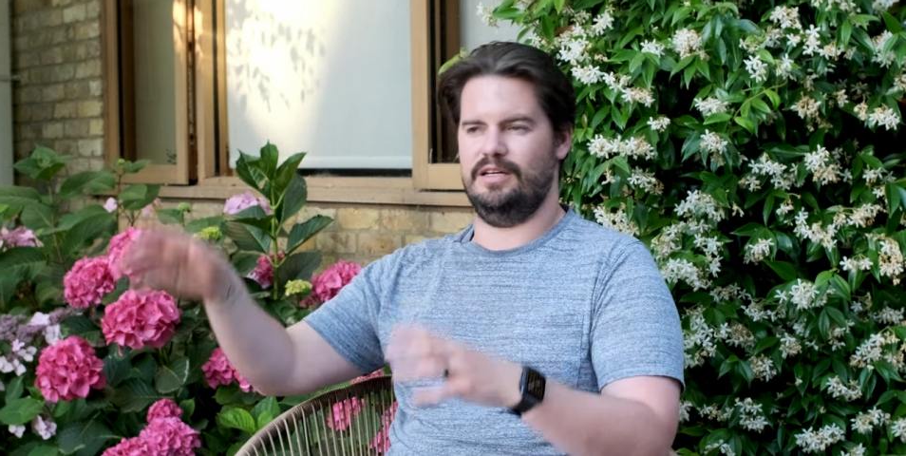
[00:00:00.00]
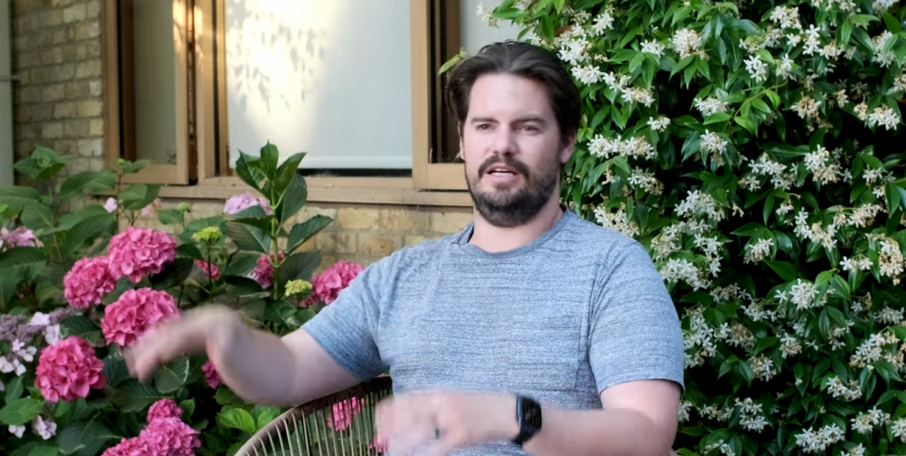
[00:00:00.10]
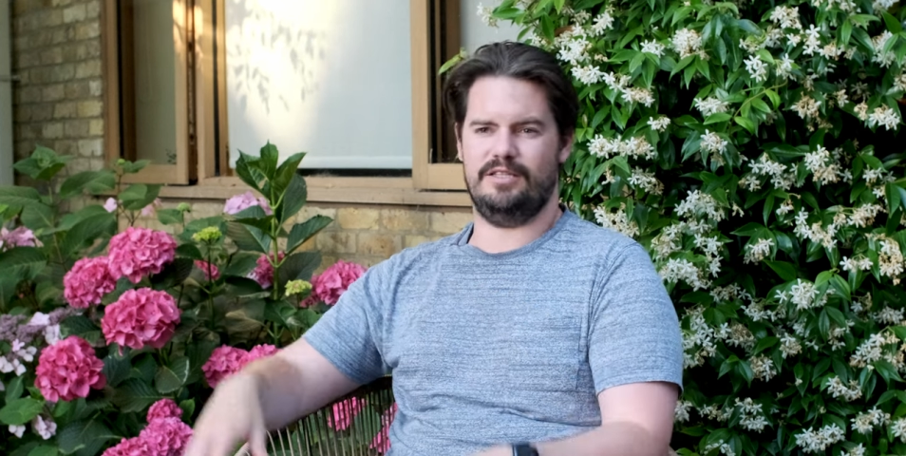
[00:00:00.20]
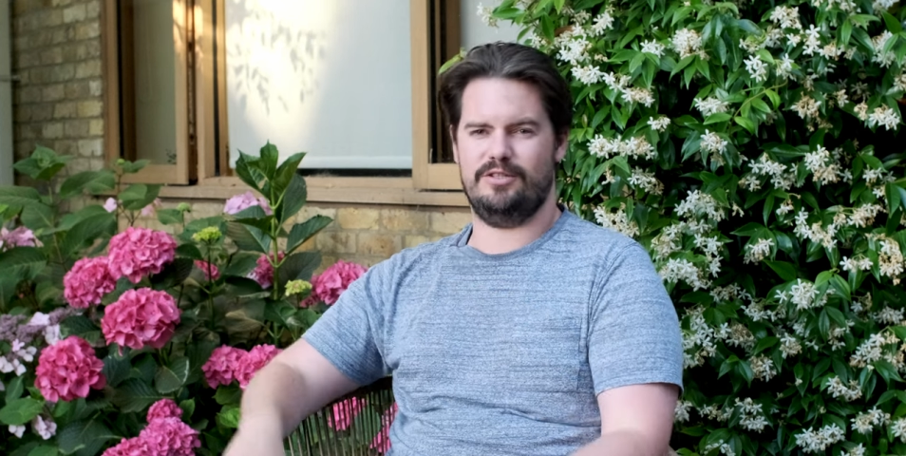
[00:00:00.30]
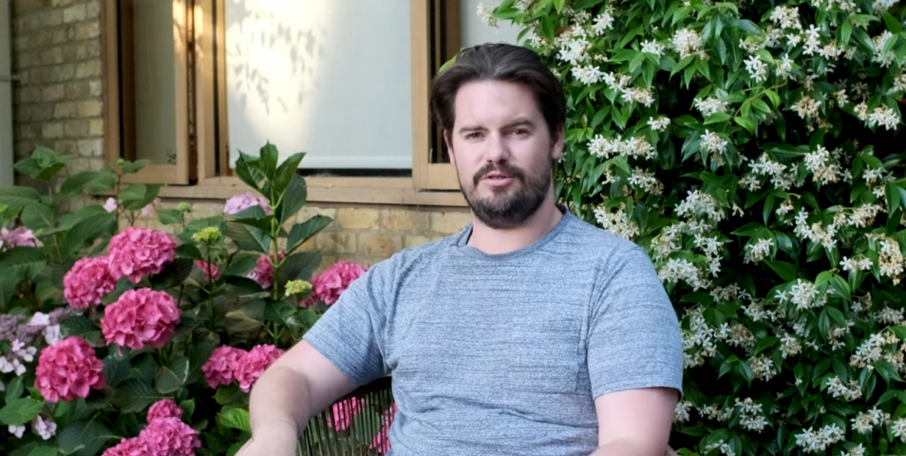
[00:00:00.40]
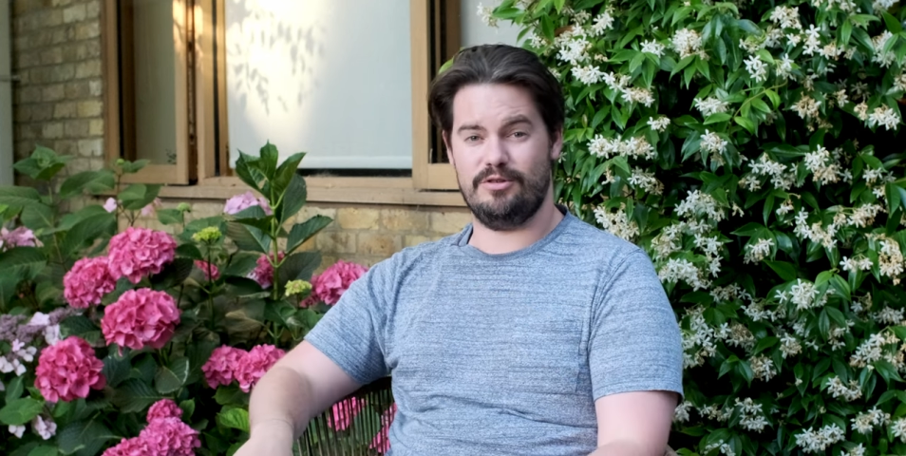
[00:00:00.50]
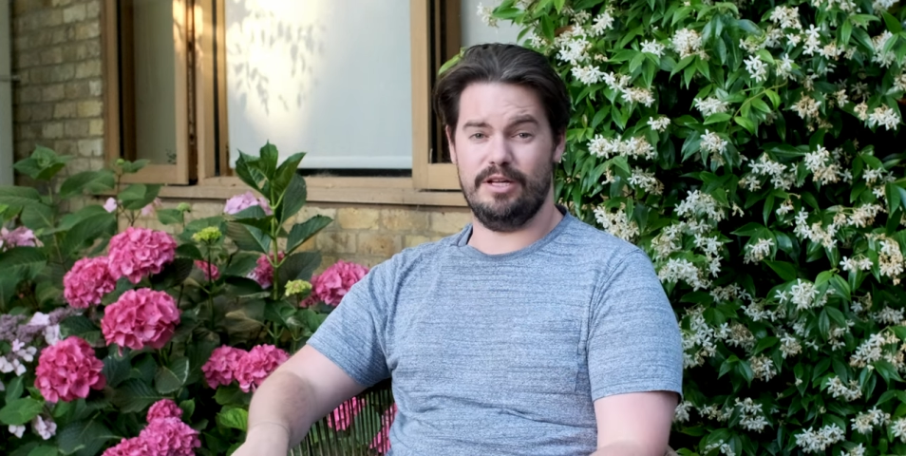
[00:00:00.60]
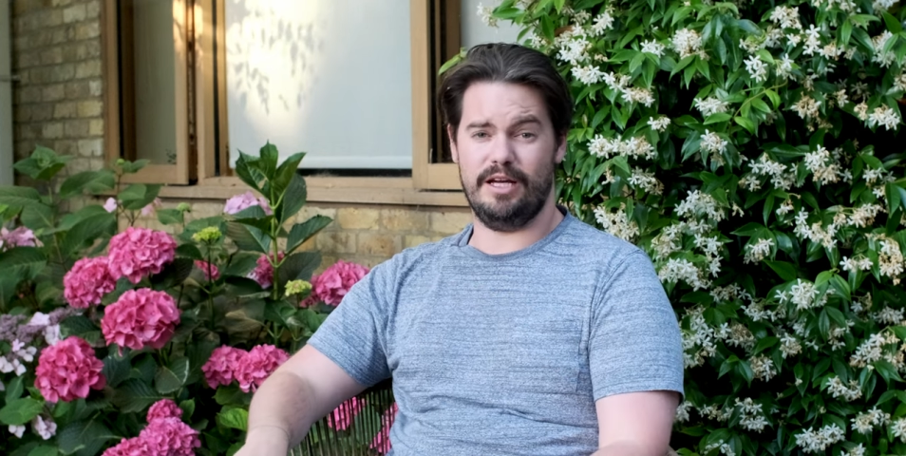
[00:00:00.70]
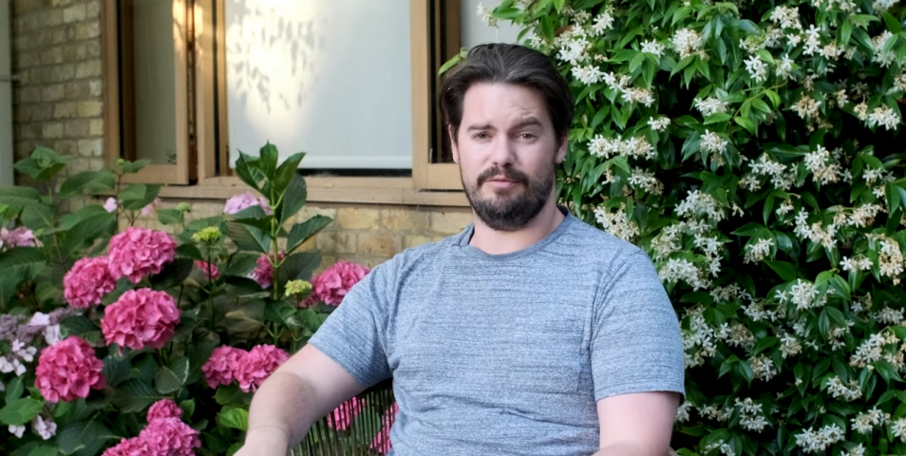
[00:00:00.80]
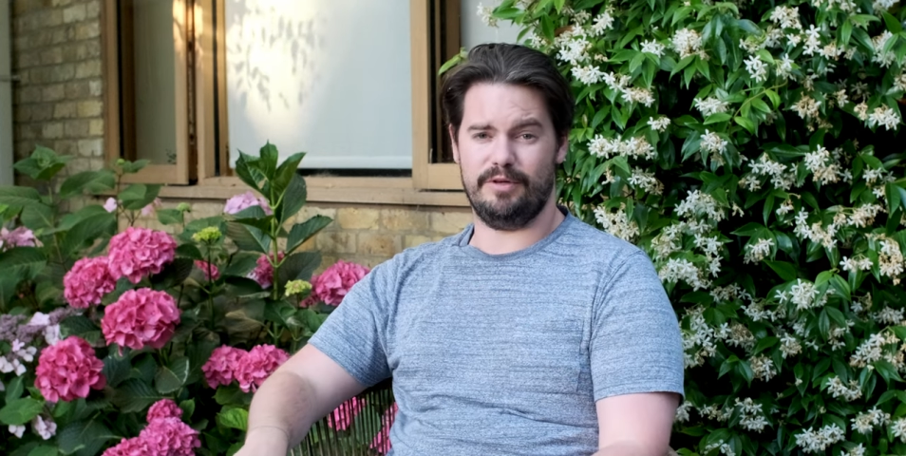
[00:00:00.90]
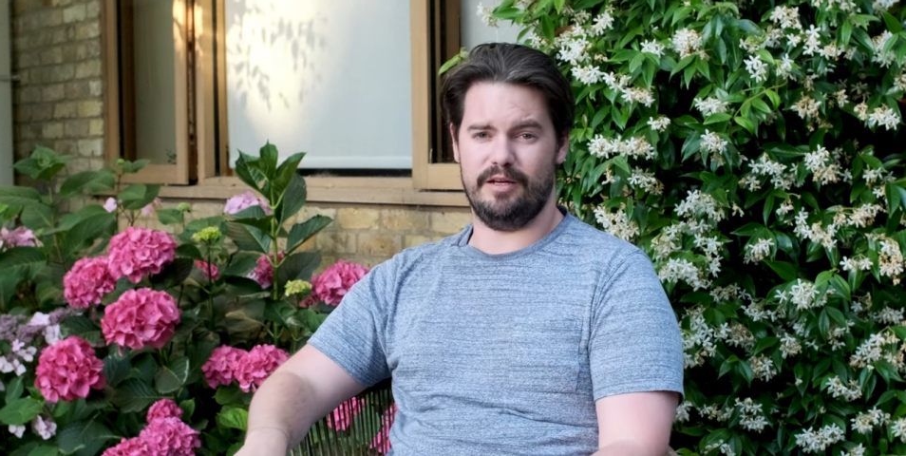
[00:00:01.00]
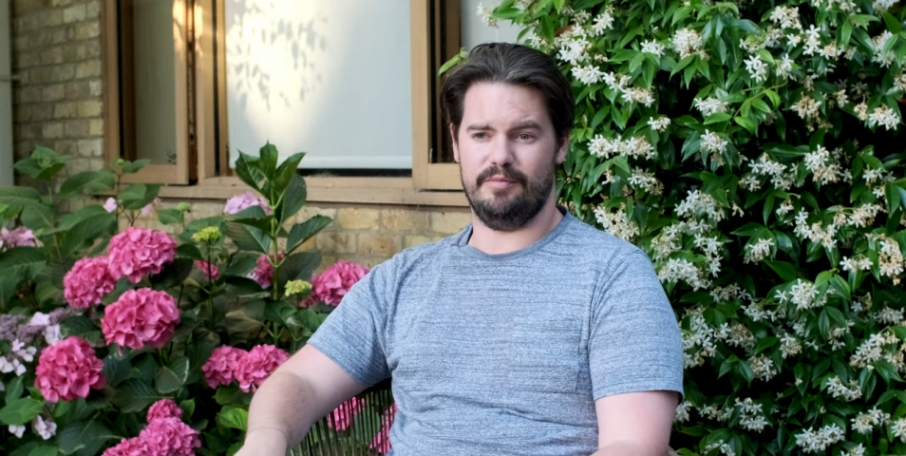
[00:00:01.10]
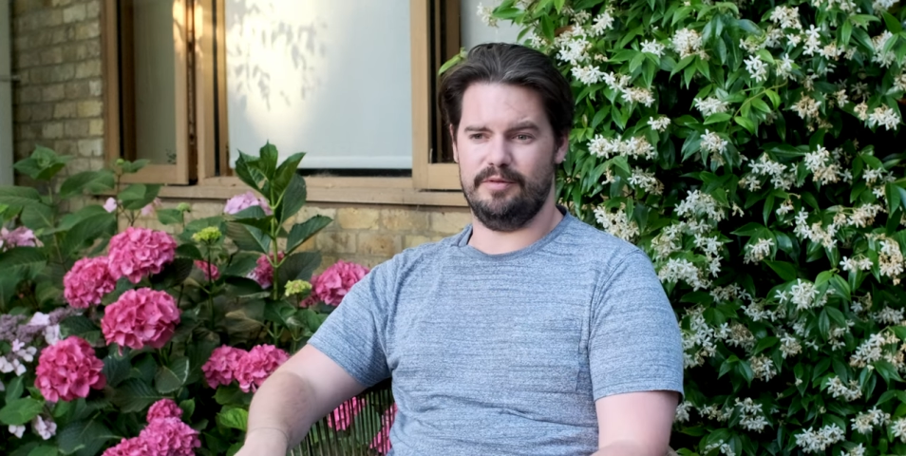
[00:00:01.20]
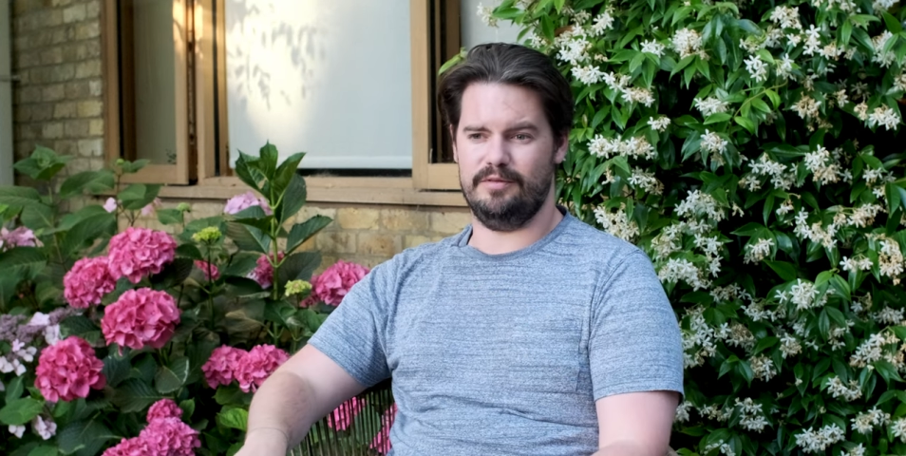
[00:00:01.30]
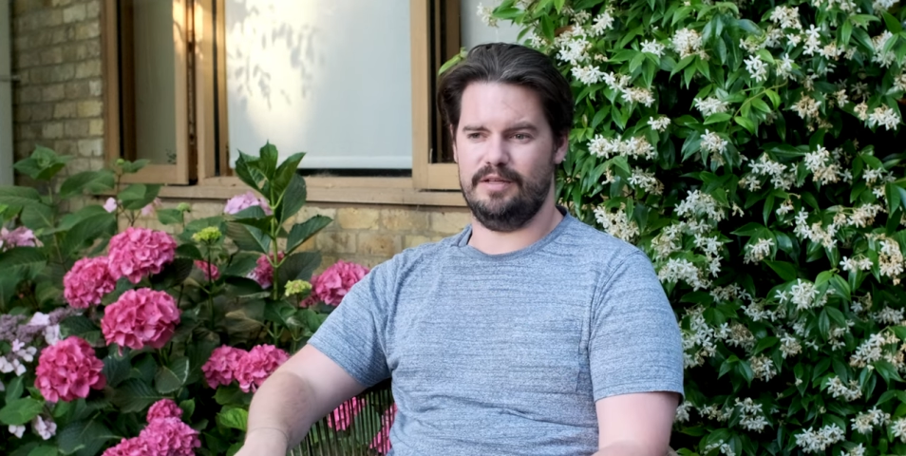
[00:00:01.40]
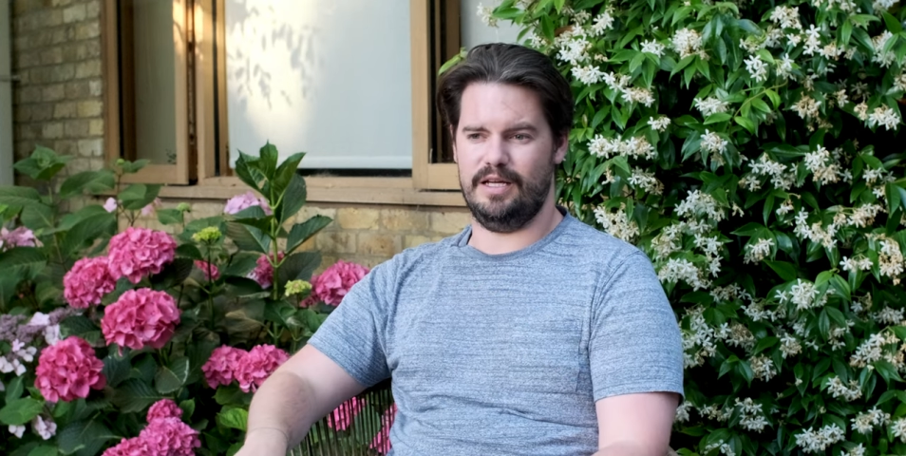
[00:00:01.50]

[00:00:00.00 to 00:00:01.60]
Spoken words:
It's truly unforgettable